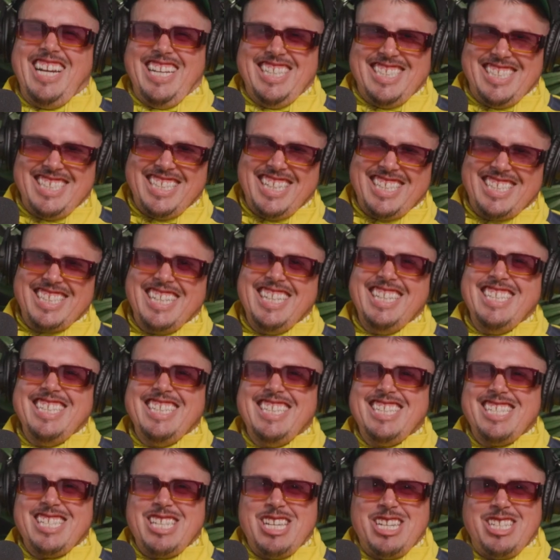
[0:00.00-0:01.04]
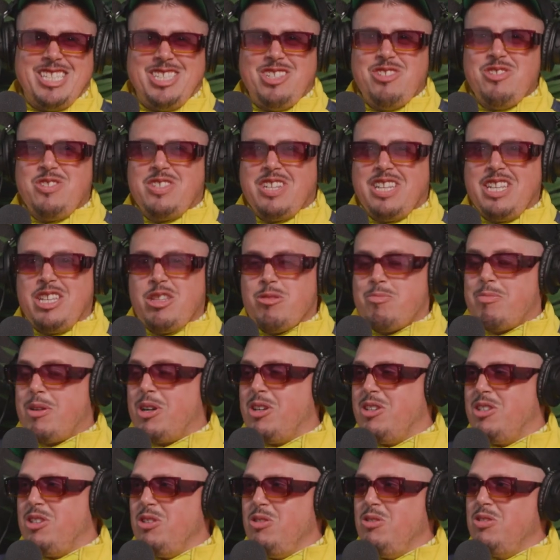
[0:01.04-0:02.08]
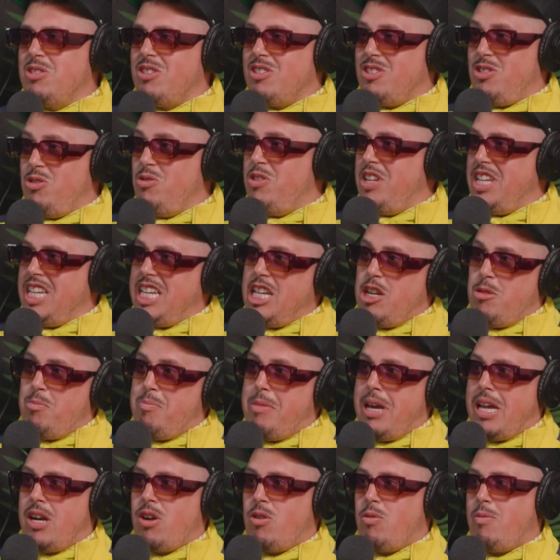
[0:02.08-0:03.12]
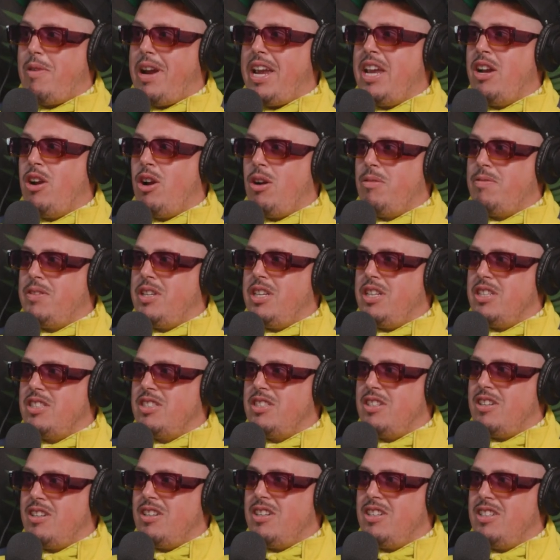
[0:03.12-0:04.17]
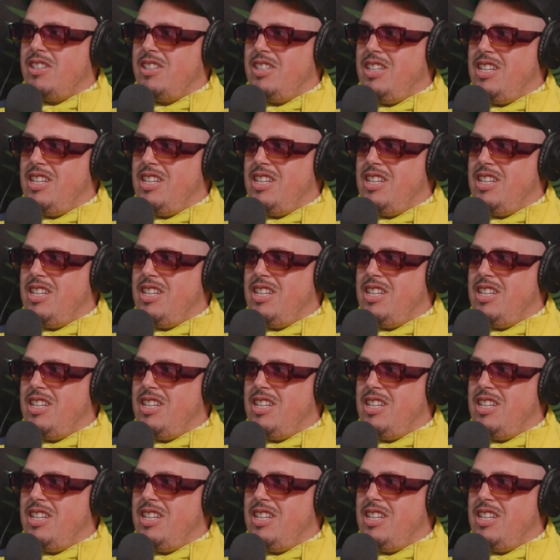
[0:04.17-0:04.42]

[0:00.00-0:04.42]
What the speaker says: It's because it's usually the producers who can get a better rate off Gigster.